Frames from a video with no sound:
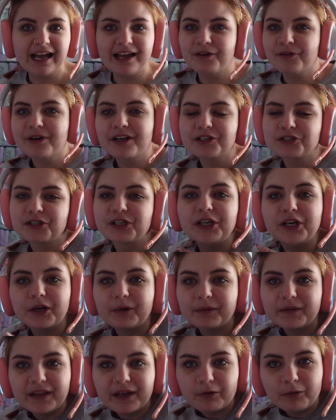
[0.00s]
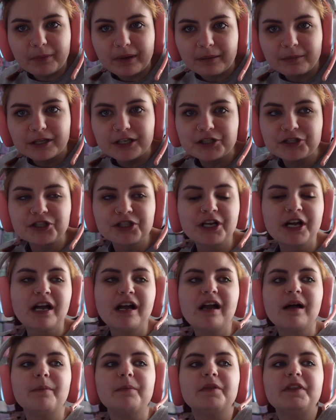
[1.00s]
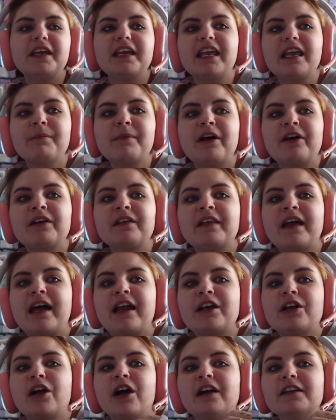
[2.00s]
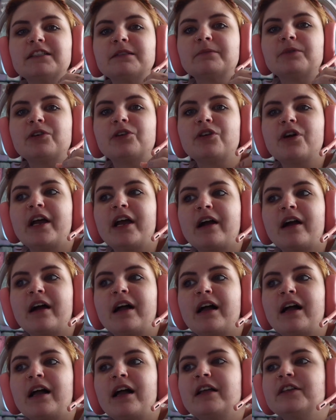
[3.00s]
I don't actually know when they were published, but they came out in that Gossip Girl era.